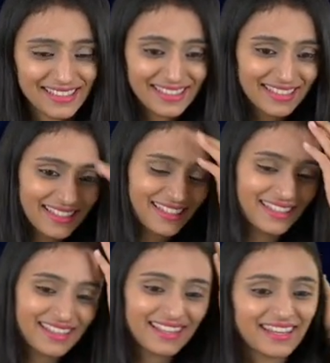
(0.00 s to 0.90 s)

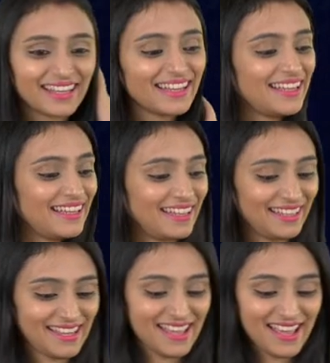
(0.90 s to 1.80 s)
No one is speaking in this clip.